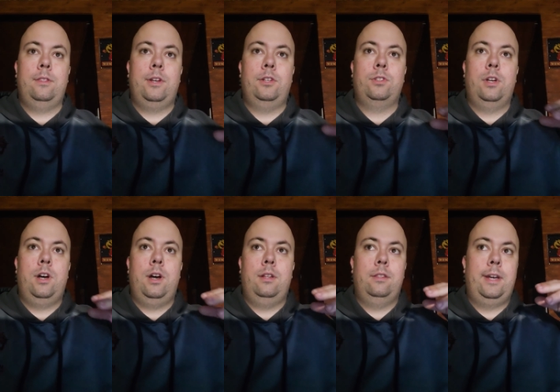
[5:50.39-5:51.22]
There's
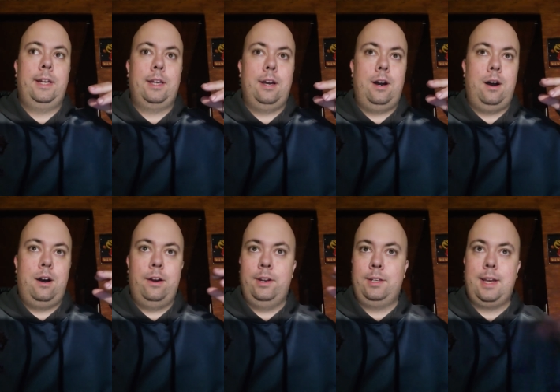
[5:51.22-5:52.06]
like
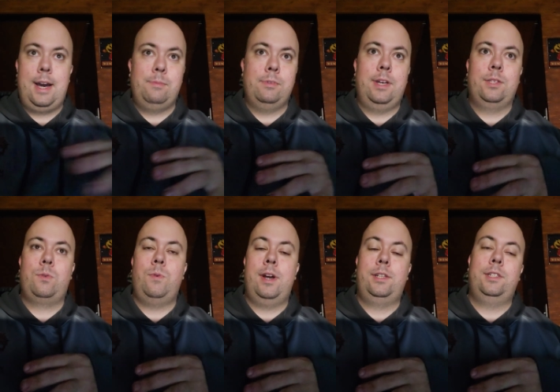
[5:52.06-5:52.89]
100 times less
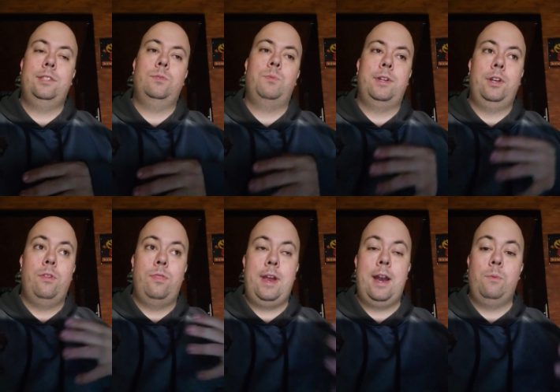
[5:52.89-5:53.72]
questions when you're
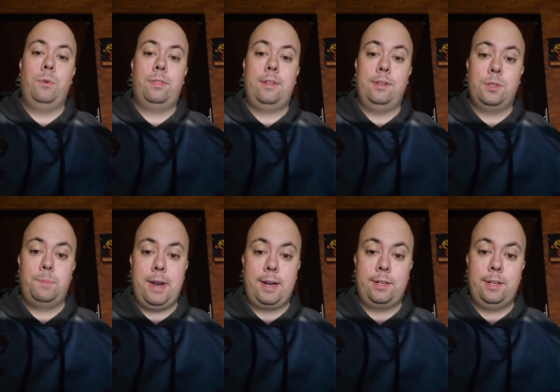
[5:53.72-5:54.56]
there with the
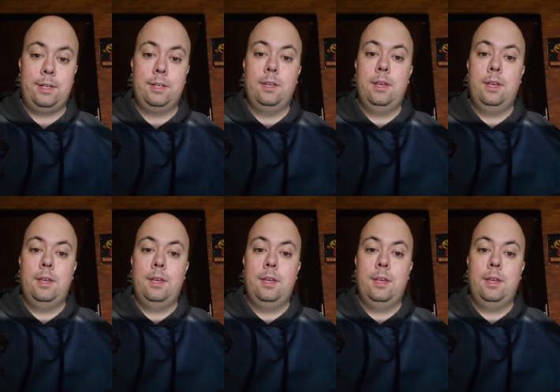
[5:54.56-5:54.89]
inspector,